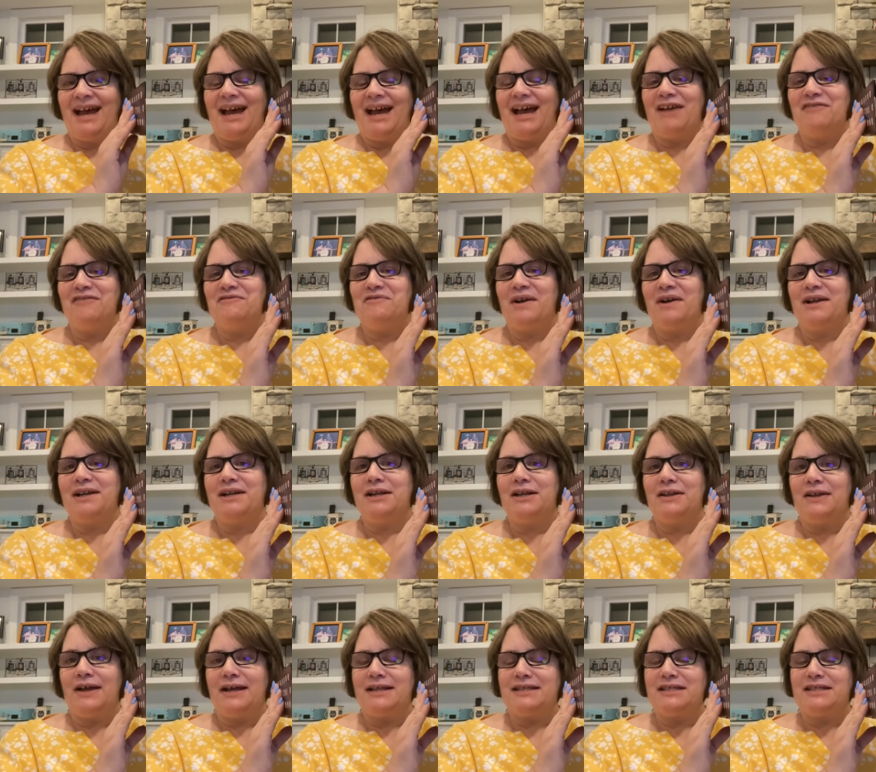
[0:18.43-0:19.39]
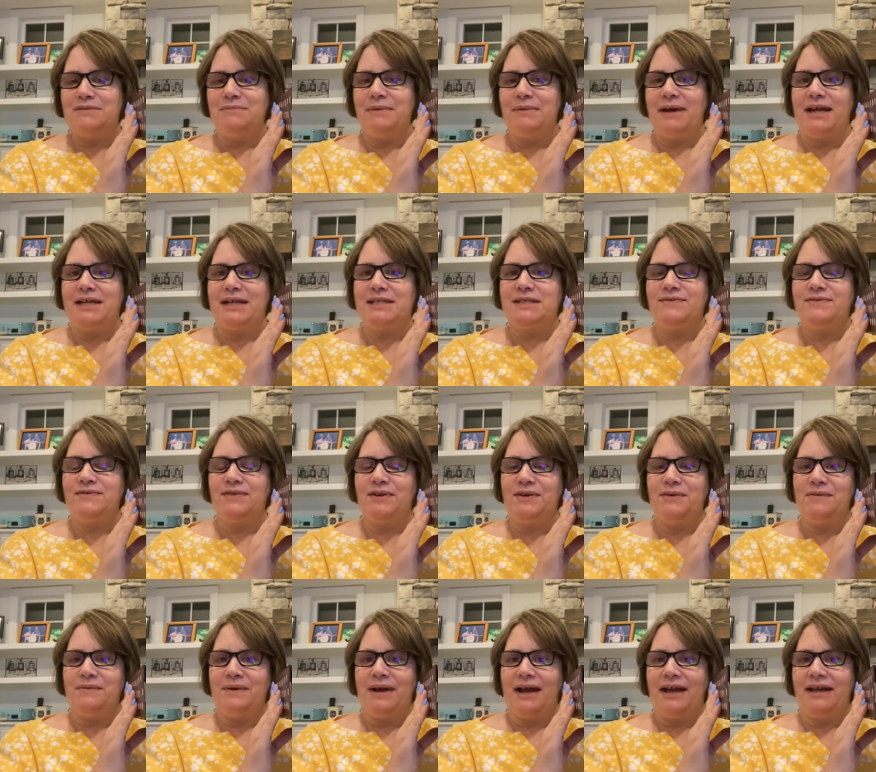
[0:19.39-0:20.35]
I've wanted GLOSSYBOX for
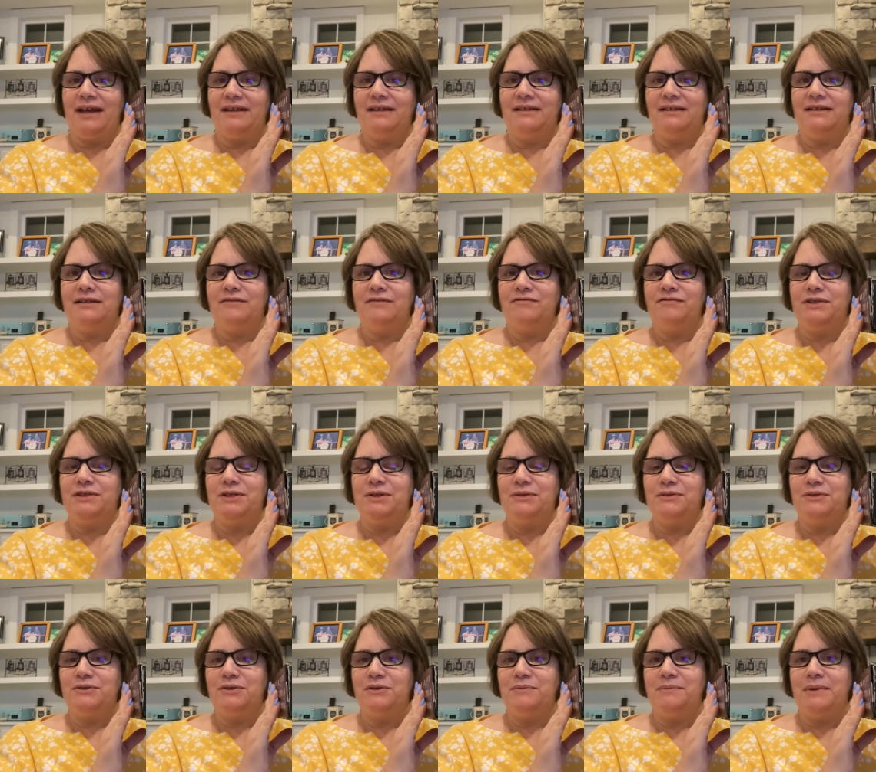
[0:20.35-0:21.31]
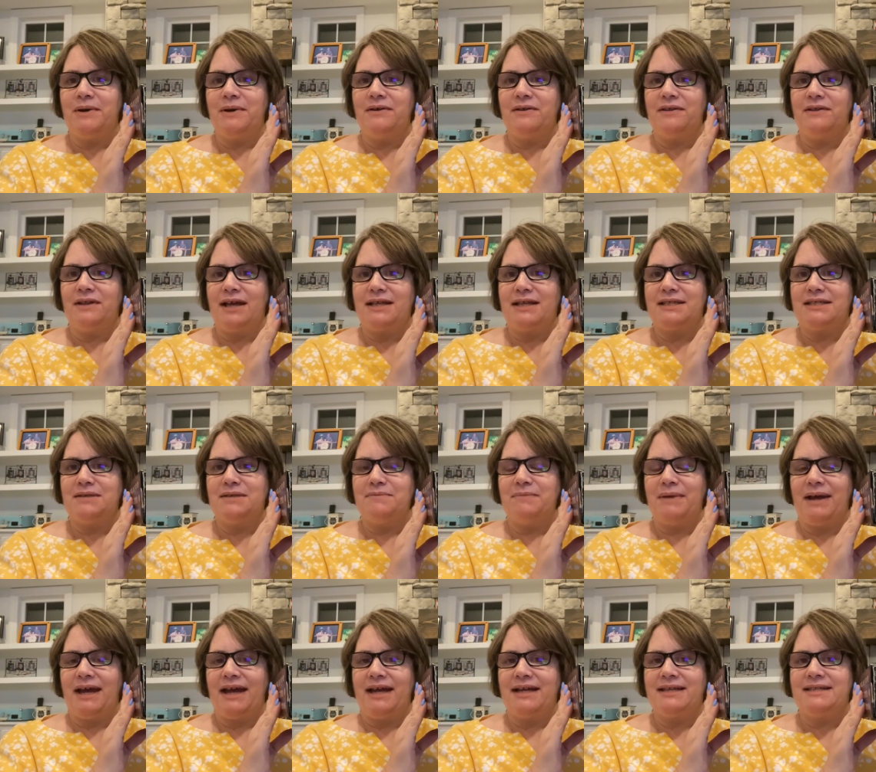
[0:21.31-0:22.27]
a while, and if you don't know about
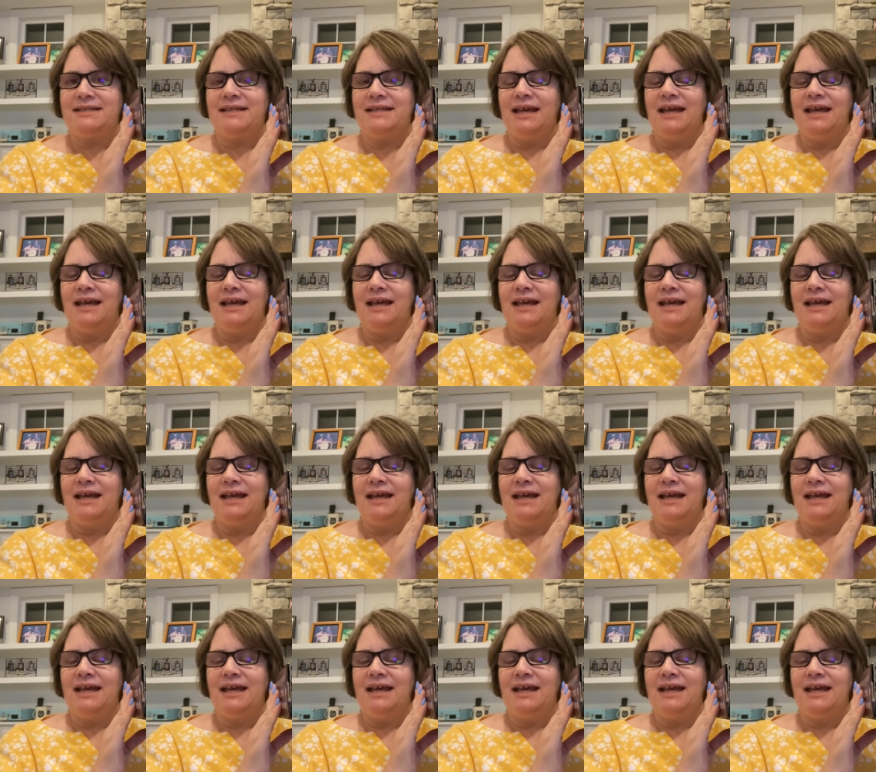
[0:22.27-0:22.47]
GLOSSYBOX,